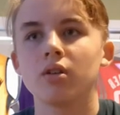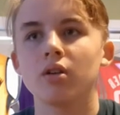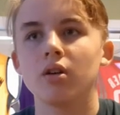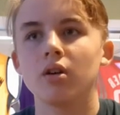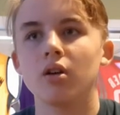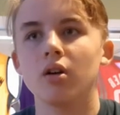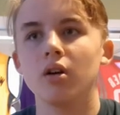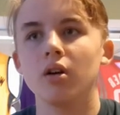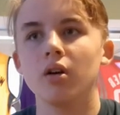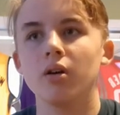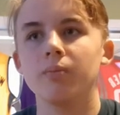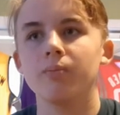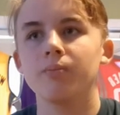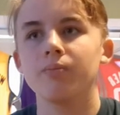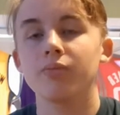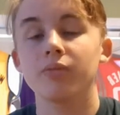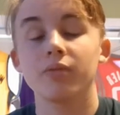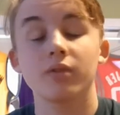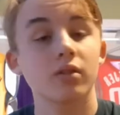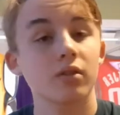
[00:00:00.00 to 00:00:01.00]
I
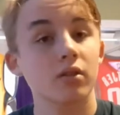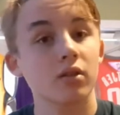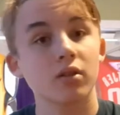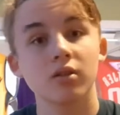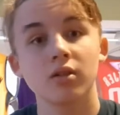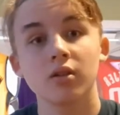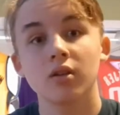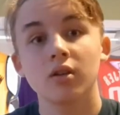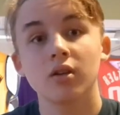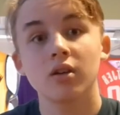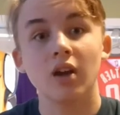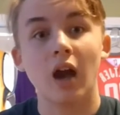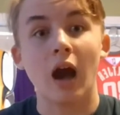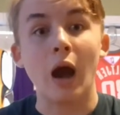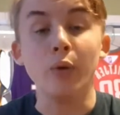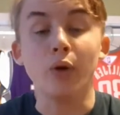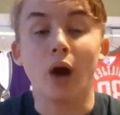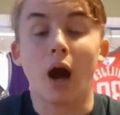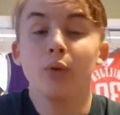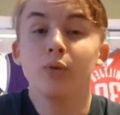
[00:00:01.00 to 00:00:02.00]

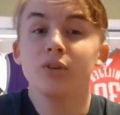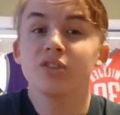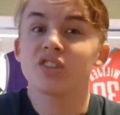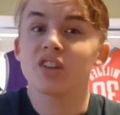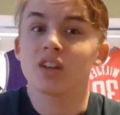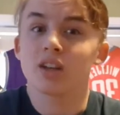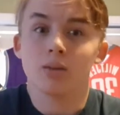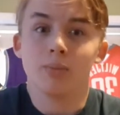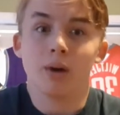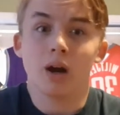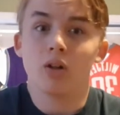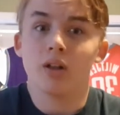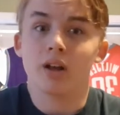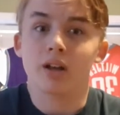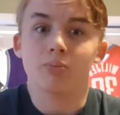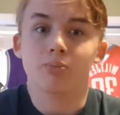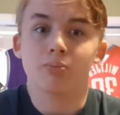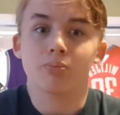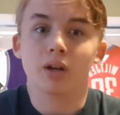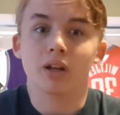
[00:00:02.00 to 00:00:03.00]
was thinking about
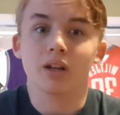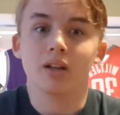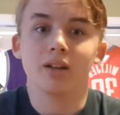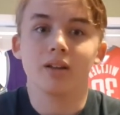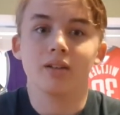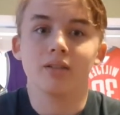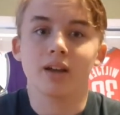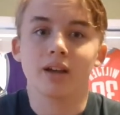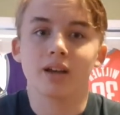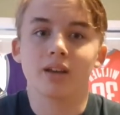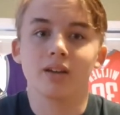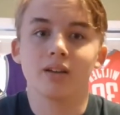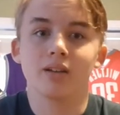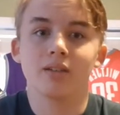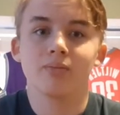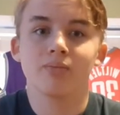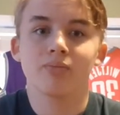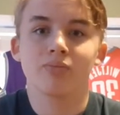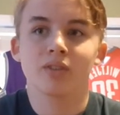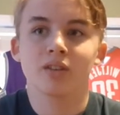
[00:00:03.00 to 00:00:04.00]
like bringing in like a
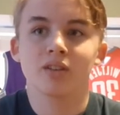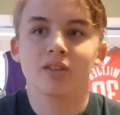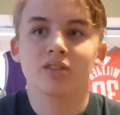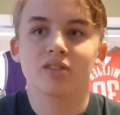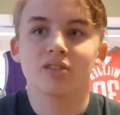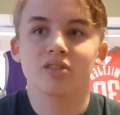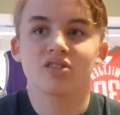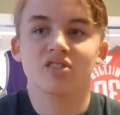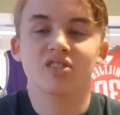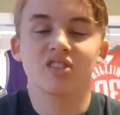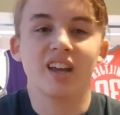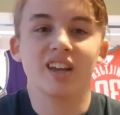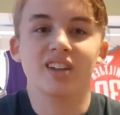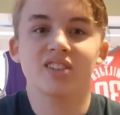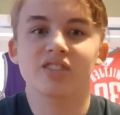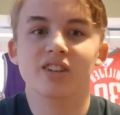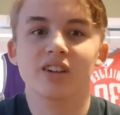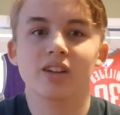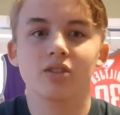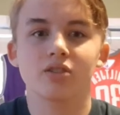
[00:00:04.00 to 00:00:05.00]
snake
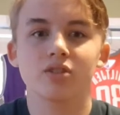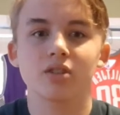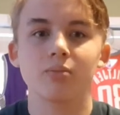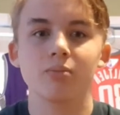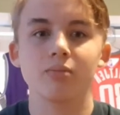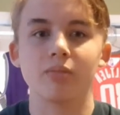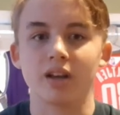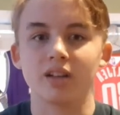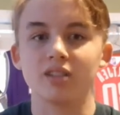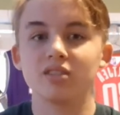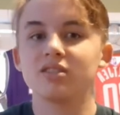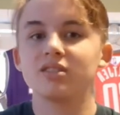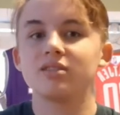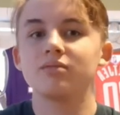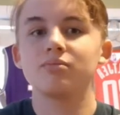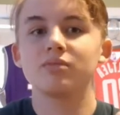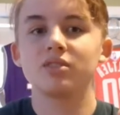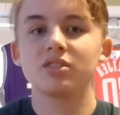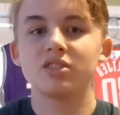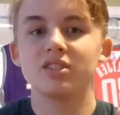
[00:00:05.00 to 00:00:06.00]
skin or something, like
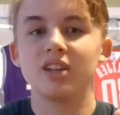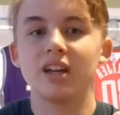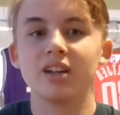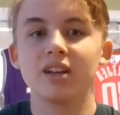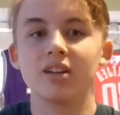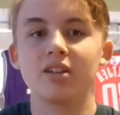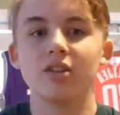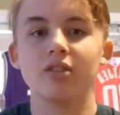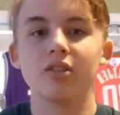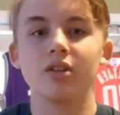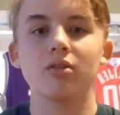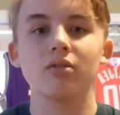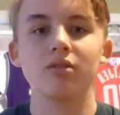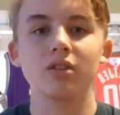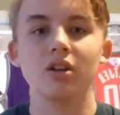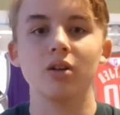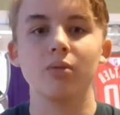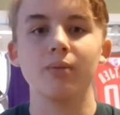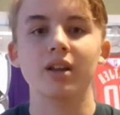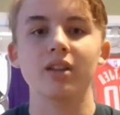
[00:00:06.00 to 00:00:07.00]
setting it on there,
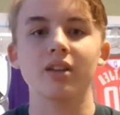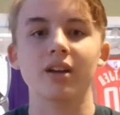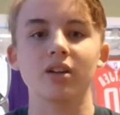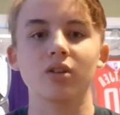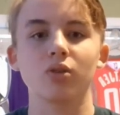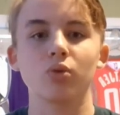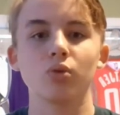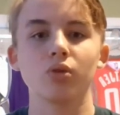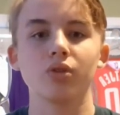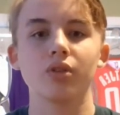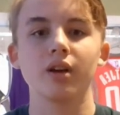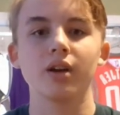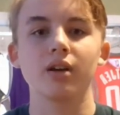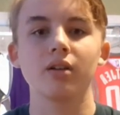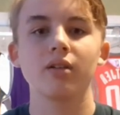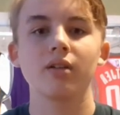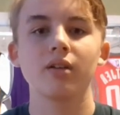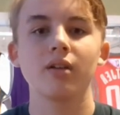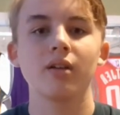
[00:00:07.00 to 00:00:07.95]
you know, making like a cool thing.